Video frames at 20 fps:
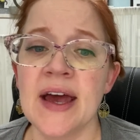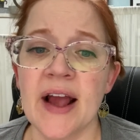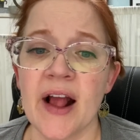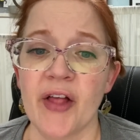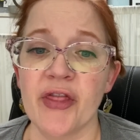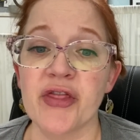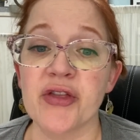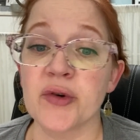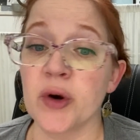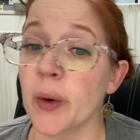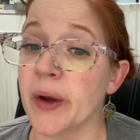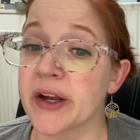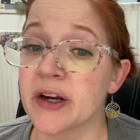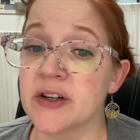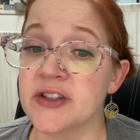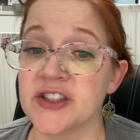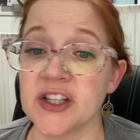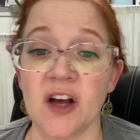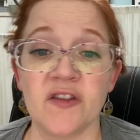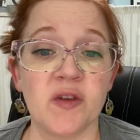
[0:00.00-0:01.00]
and throwing
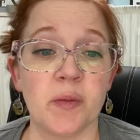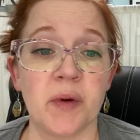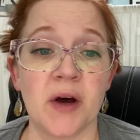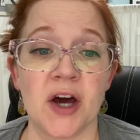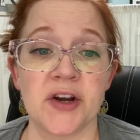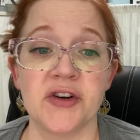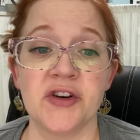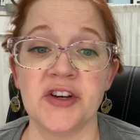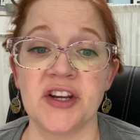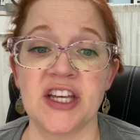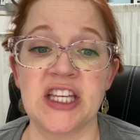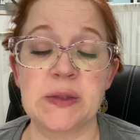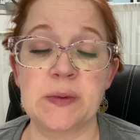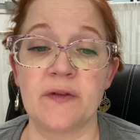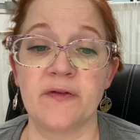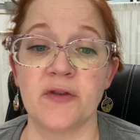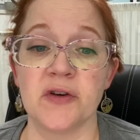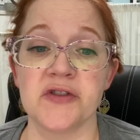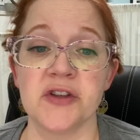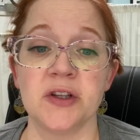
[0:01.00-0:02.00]
herself upon her knees
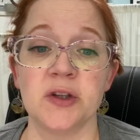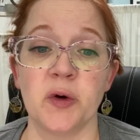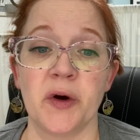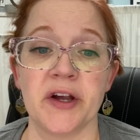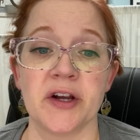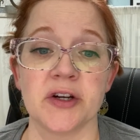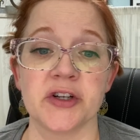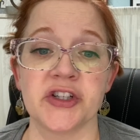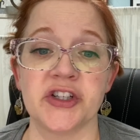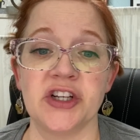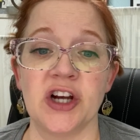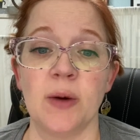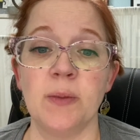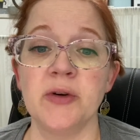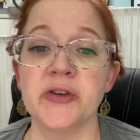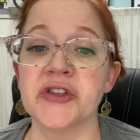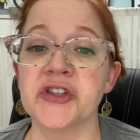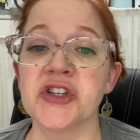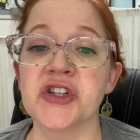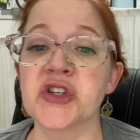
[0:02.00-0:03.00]
before the lawyer, she
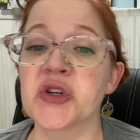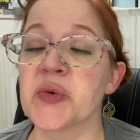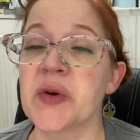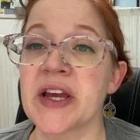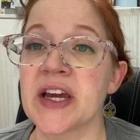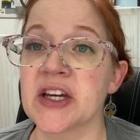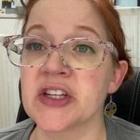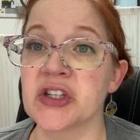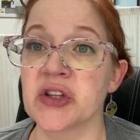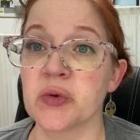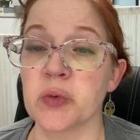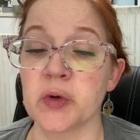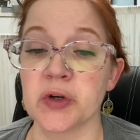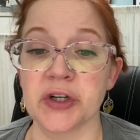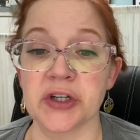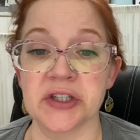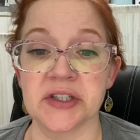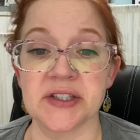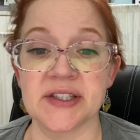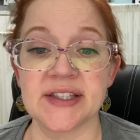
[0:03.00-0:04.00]
almost shrieked the
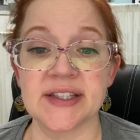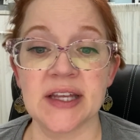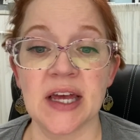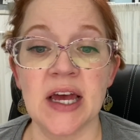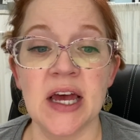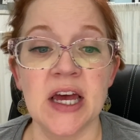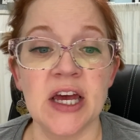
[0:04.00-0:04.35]
words.